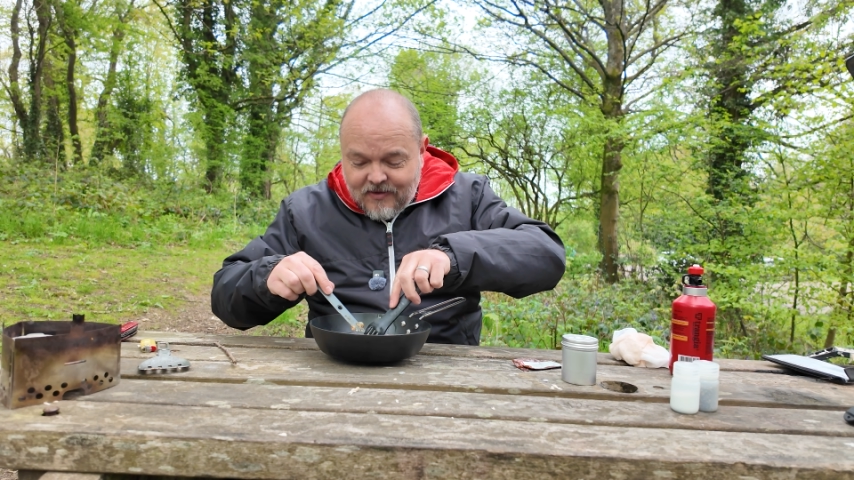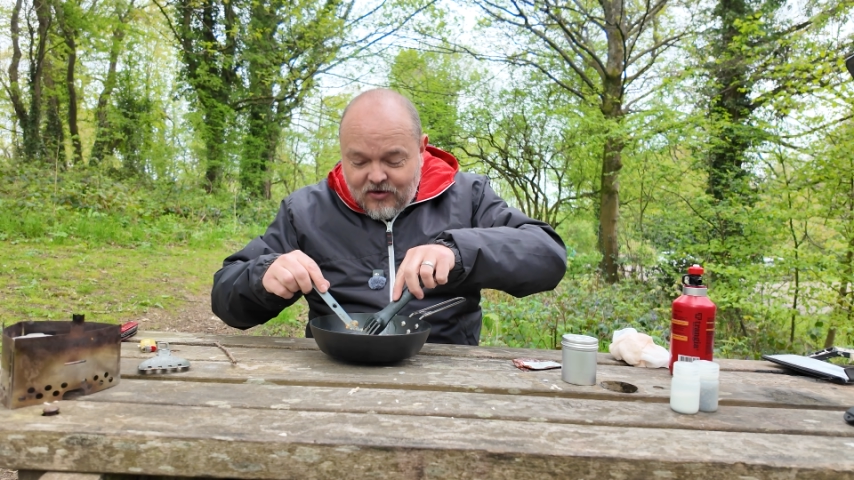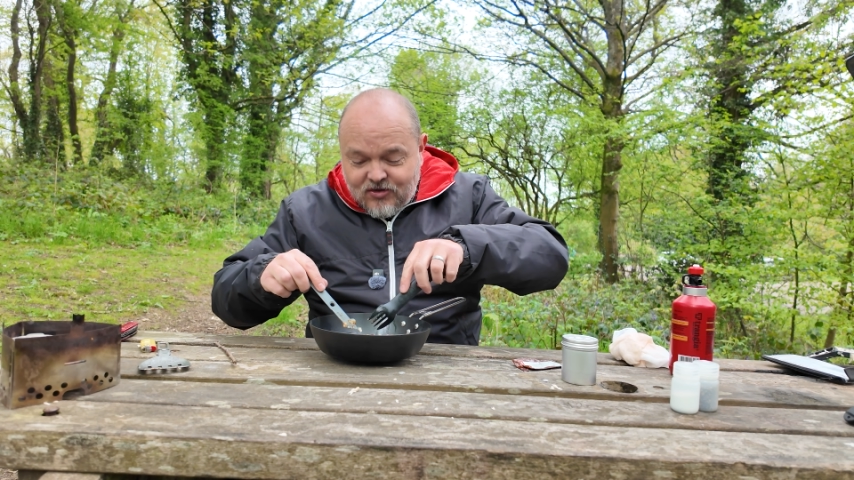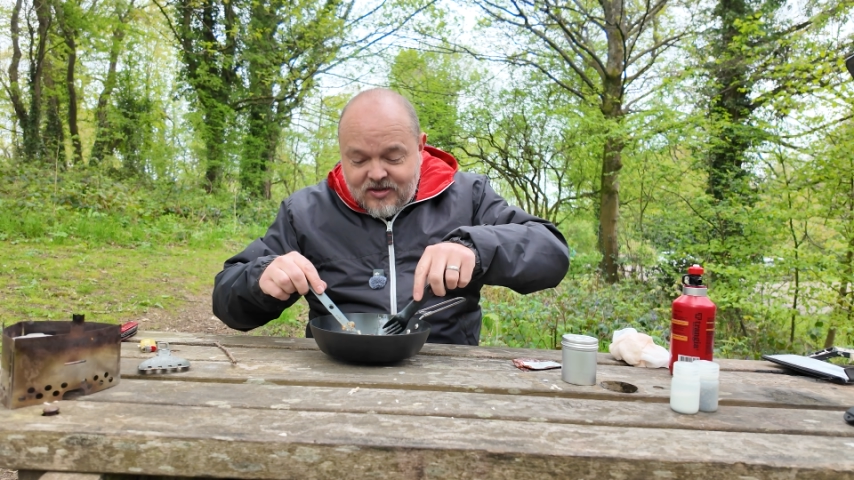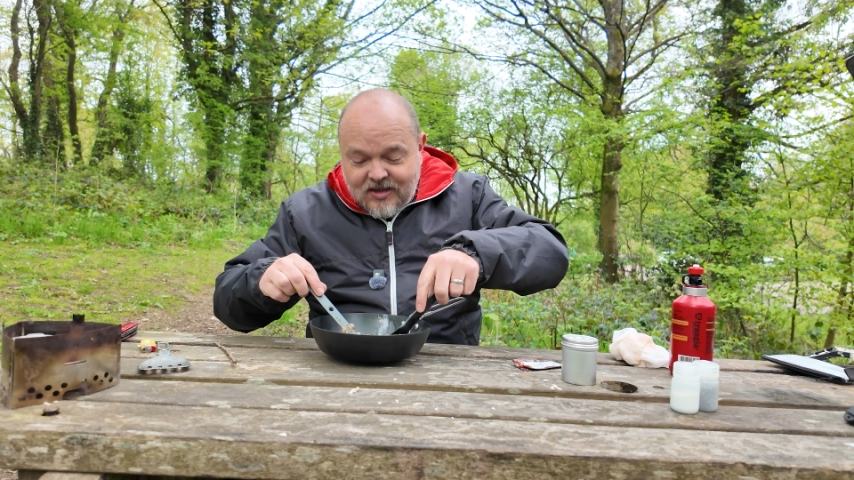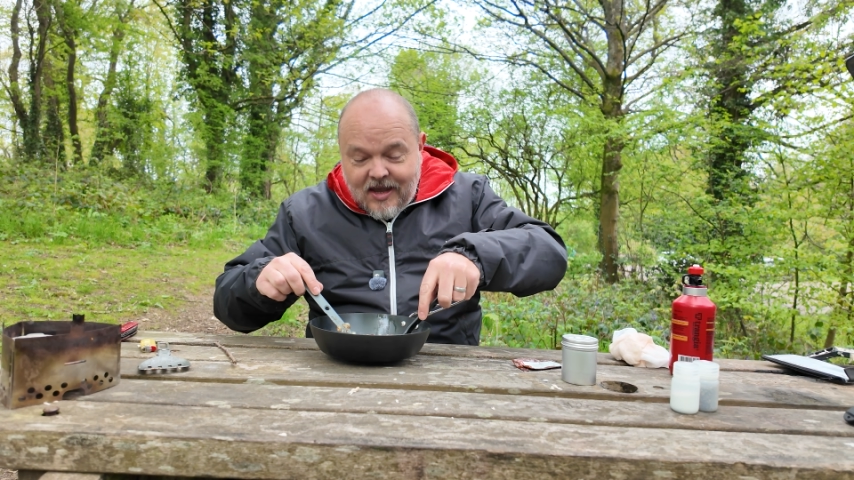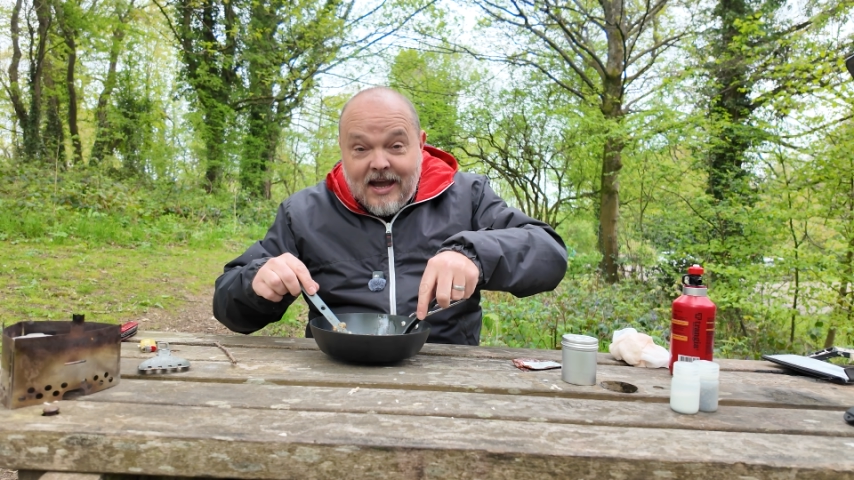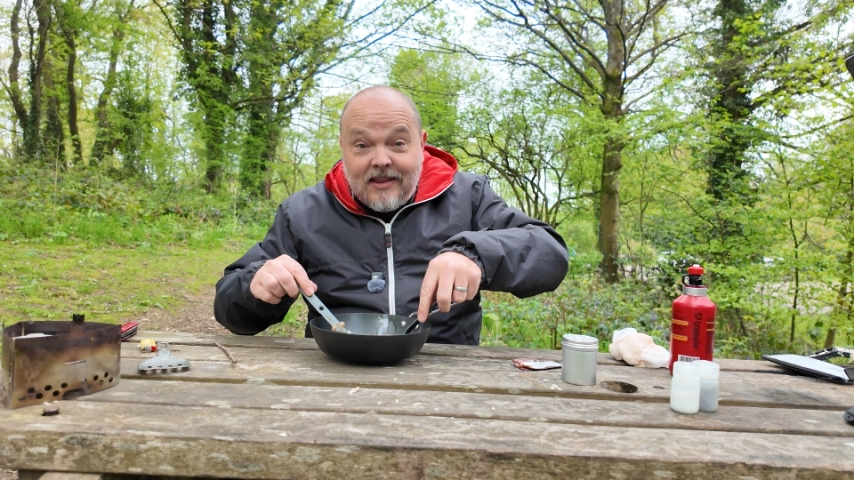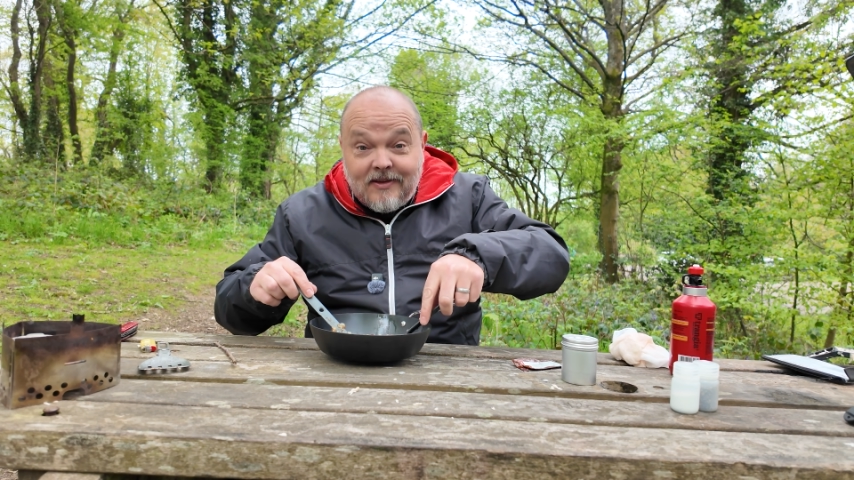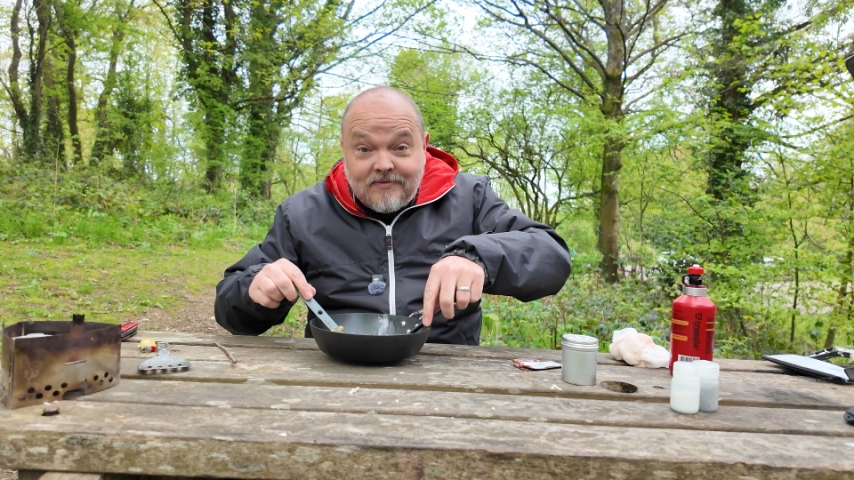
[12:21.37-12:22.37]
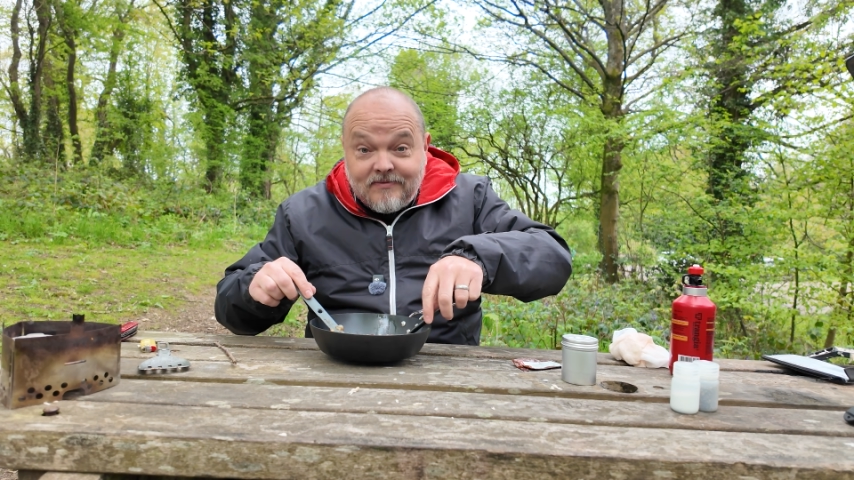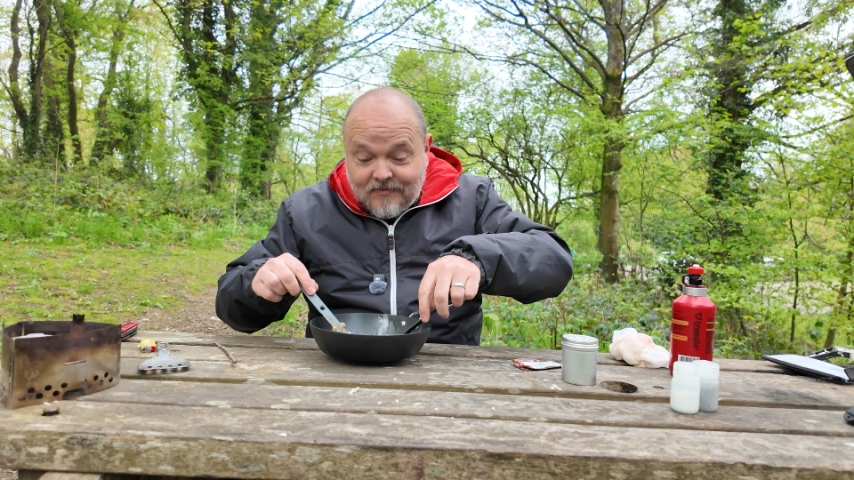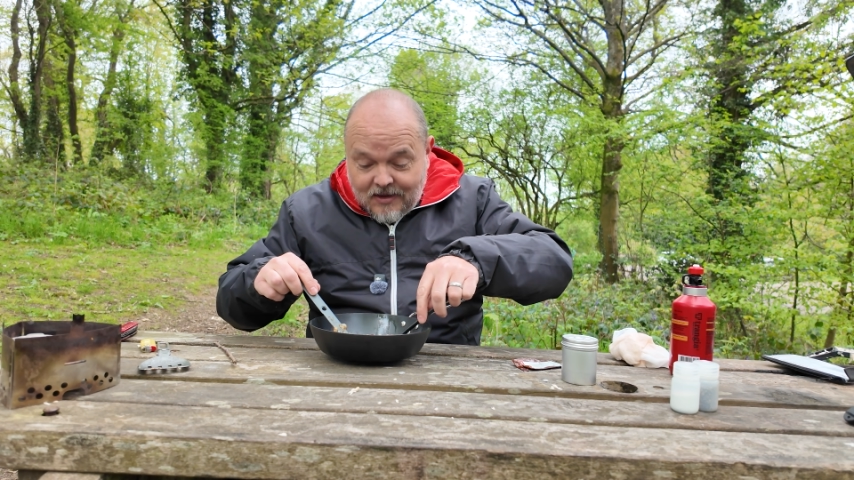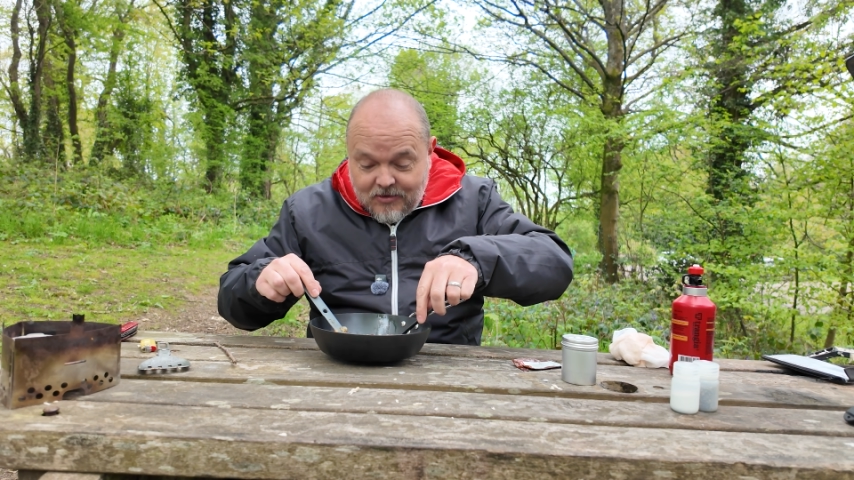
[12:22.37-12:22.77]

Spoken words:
not just again, I'm